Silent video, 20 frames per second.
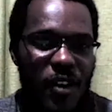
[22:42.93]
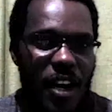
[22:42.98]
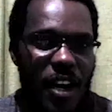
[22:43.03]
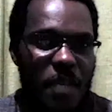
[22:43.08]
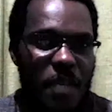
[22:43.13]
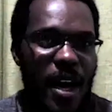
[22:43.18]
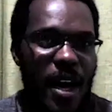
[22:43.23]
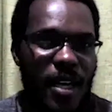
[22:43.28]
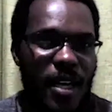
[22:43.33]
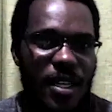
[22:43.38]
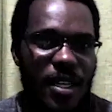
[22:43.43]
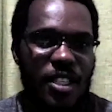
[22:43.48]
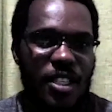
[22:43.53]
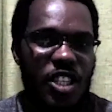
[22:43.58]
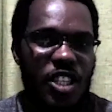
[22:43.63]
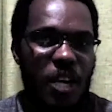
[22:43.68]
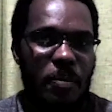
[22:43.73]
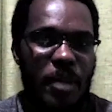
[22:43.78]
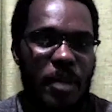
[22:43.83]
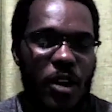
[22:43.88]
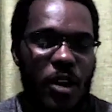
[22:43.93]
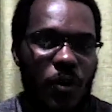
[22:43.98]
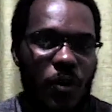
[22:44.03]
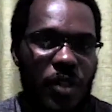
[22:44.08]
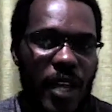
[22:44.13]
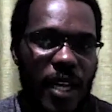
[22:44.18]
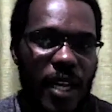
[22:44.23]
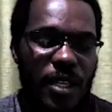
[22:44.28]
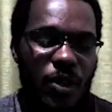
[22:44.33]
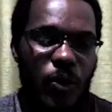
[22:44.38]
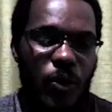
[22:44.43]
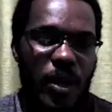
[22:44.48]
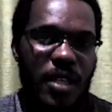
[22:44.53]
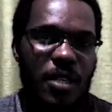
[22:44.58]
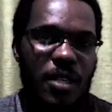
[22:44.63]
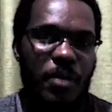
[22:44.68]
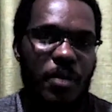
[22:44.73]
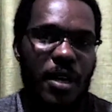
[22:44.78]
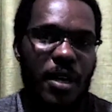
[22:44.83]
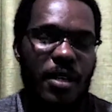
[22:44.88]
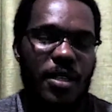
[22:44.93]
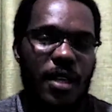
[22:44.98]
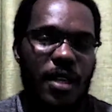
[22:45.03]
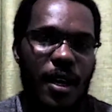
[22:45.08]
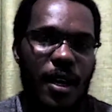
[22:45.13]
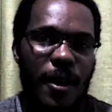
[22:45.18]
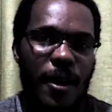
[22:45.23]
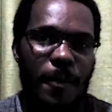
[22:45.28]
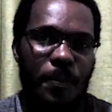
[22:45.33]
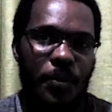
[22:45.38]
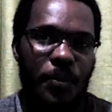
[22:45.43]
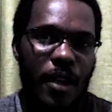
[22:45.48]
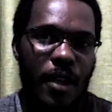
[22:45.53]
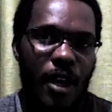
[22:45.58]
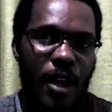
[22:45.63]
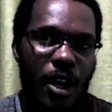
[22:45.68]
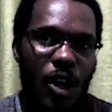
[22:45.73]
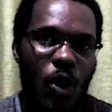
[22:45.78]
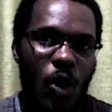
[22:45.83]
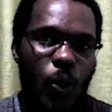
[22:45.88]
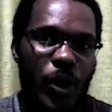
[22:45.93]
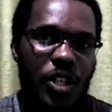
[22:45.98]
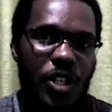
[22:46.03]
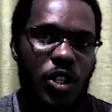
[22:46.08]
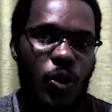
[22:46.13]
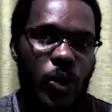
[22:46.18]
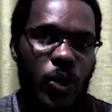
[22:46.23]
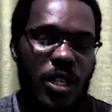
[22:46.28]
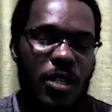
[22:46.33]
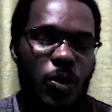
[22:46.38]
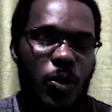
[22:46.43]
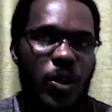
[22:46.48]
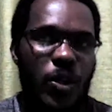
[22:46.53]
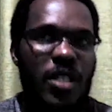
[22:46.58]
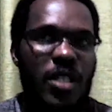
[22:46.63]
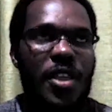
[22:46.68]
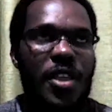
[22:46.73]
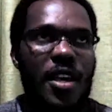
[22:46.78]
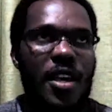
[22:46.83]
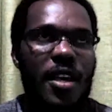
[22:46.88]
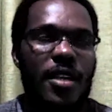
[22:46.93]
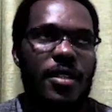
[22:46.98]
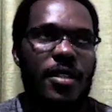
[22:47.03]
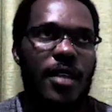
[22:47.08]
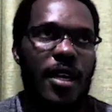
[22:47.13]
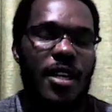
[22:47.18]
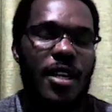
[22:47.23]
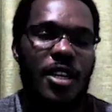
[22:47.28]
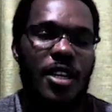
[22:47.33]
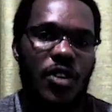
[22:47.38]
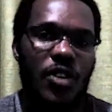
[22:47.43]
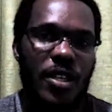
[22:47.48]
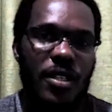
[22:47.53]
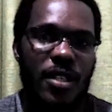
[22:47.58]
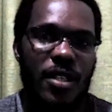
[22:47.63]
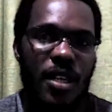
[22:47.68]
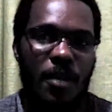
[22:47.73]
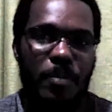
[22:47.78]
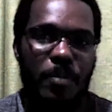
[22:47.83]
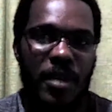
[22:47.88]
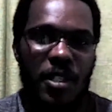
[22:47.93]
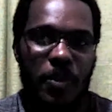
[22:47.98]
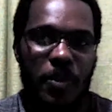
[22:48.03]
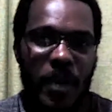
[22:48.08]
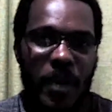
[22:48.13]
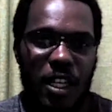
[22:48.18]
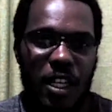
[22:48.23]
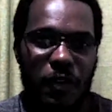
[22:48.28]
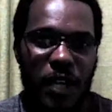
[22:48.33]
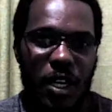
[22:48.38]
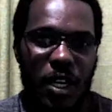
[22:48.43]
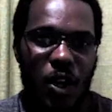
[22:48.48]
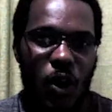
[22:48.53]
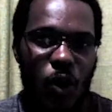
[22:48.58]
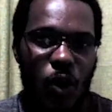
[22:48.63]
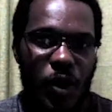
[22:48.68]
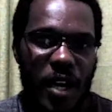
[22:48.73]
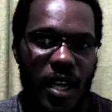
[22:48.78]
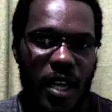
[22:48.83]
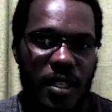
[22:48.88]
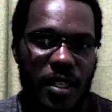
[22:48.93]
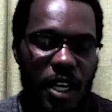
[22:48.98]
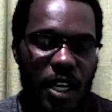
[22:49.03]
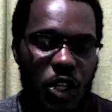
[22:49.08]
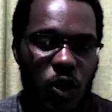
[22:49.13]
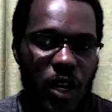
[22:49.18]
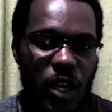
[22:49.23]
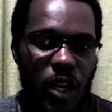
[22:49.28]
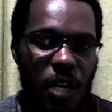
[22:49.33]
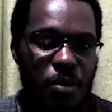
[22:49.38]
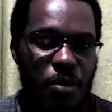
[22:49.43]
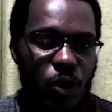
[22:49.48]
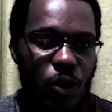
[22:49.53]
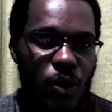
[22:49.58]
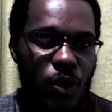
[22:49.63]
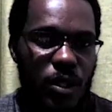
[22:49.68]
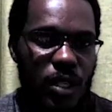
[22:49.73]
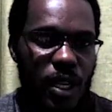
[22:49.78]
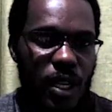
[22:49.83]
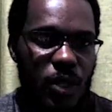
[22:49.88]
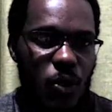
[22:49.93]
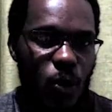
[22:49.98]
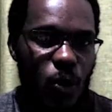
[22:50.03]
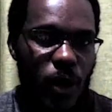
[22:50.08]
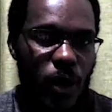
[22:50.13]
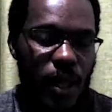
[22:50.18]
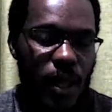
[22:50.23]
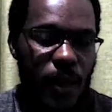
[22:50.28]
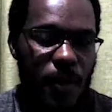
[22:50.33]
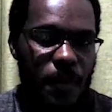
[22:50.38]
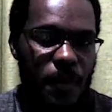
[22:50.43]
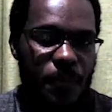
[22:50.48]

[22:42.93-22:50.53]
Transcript: Yeah, Carol, let me jump in on that quite a bit, which I think is an interesting perspective that Gloria has actually brought as well.